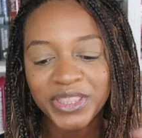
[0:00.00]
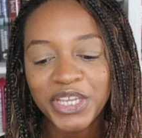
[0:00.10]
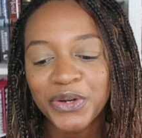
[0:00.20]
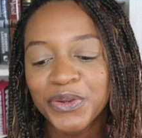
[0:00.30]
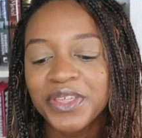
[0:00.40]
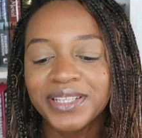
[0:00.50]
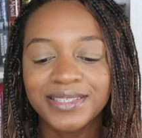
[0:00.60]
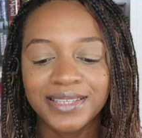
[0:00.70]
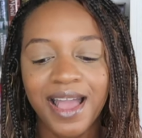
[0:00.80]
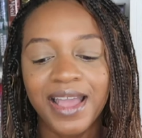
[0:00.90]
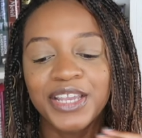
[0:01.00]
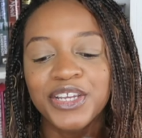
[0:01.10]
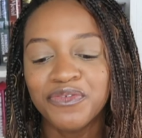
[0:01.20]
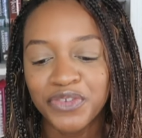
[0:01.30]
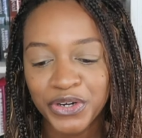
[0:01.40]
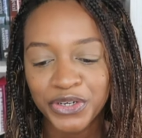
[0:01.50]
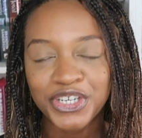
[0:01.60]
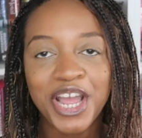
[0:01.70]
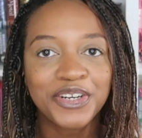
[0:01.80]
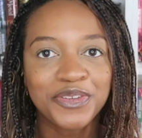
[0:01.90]
when the earth and sky
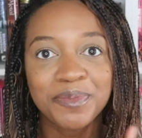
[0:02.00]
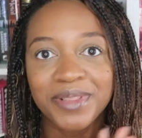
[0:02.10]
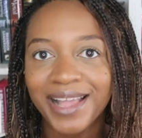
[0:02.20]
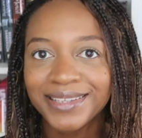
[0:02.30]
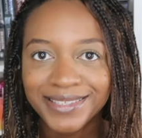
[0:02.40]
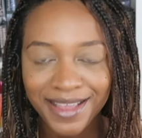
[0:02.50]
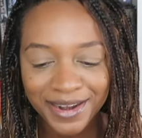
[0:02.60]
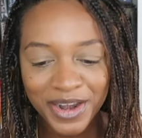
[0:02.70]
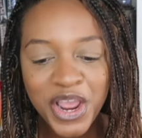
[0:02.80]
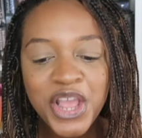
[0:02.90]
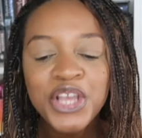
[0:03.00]
converge under the black sun.